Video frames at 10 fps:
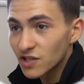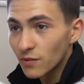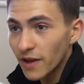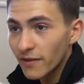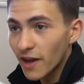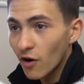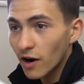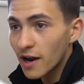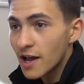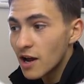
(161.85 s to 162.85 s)
So there they
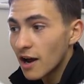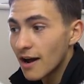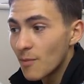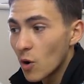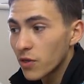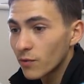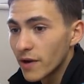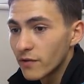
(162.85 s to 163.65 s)
are, um, all three